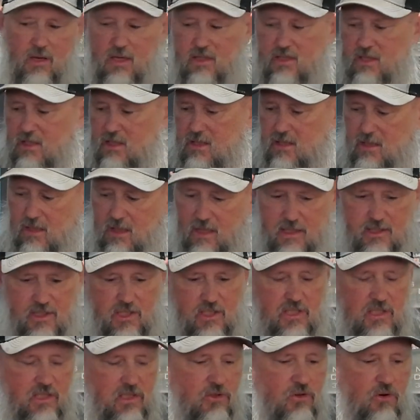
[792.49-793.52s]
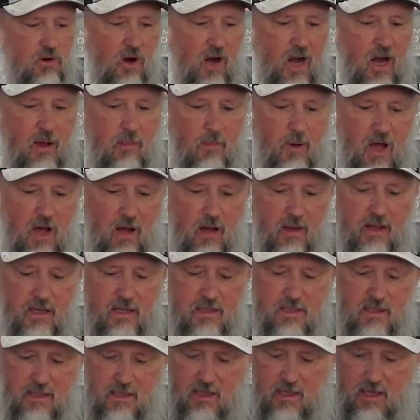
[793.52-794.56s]
let's cram all
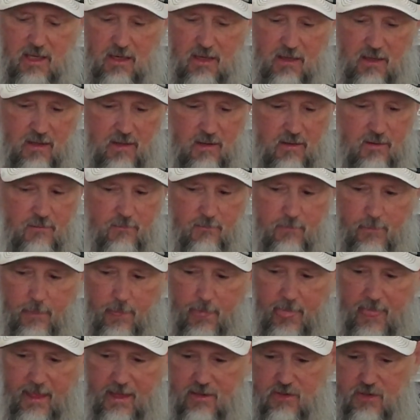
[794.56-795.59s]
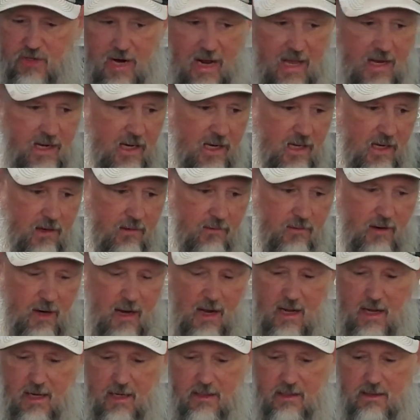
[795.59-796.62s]
this in here and try to get it
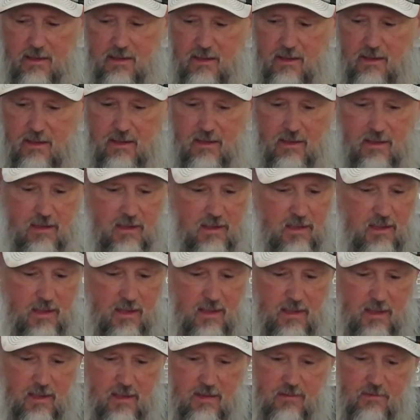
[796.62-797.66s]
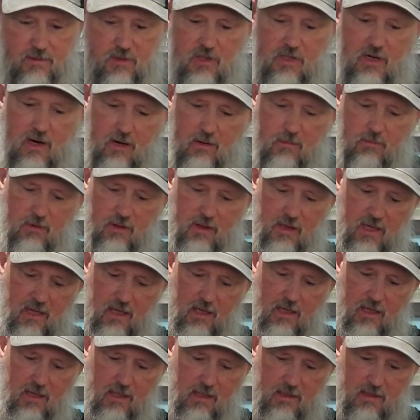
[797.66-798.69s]
right. Start with
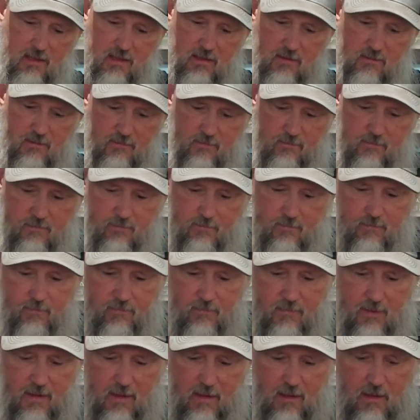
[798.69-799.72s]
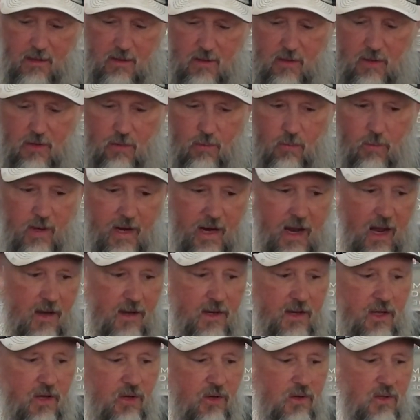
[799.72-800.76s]
these. What
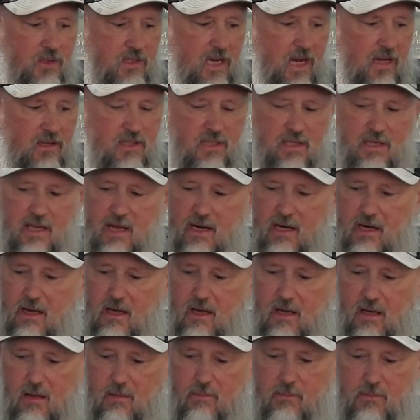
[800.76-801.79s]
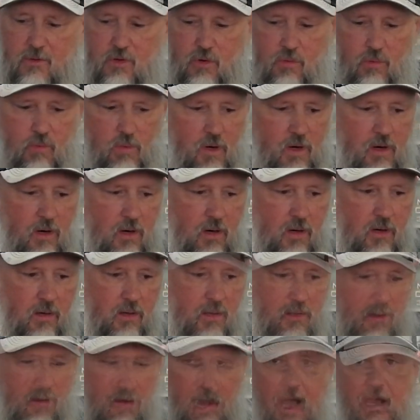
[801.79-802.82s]
I'll do is I'll set it up to
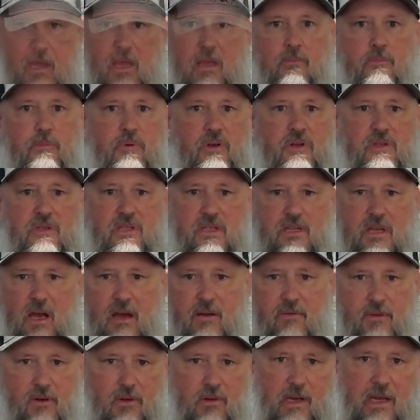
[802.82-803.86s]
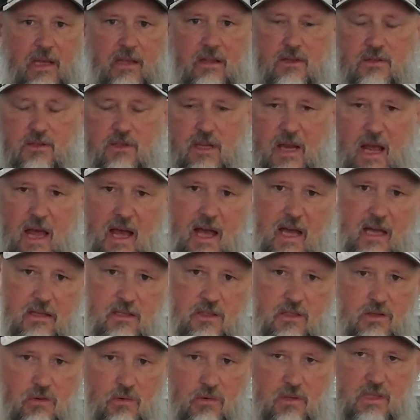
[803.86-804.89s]
where I can put stuff on either
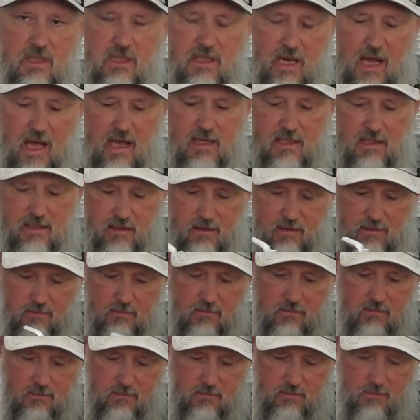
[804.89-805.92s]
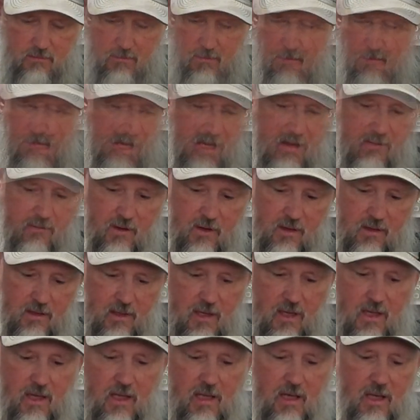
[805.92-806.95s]
side so it's nice and even.
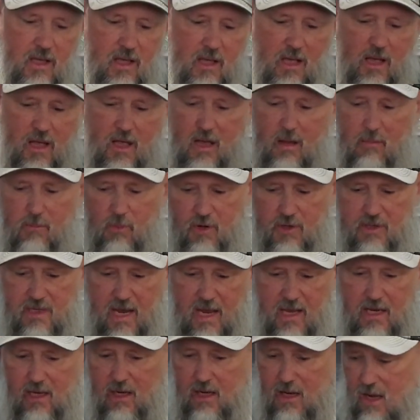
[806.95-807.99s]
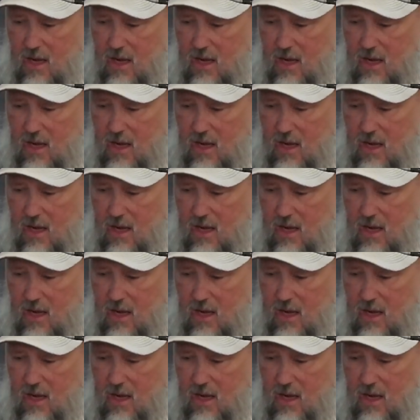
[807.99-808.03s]
I'm gonna take